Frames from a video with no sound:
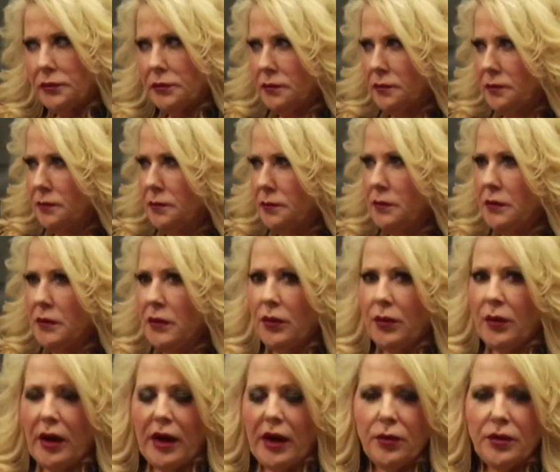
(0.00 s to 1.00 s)

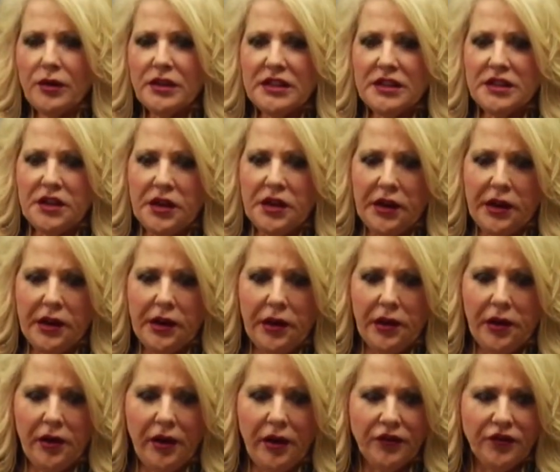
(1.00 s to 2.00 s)
I would
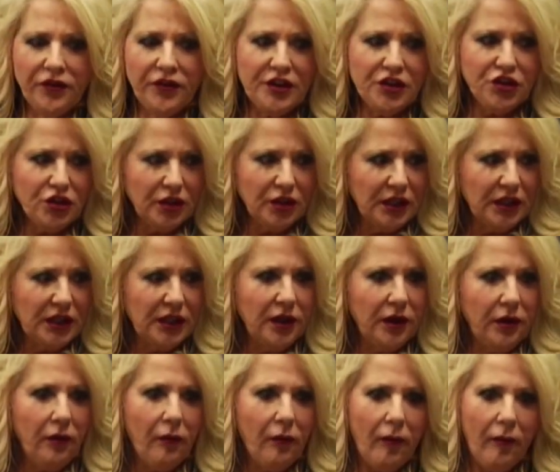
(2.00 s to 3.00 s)
say officially,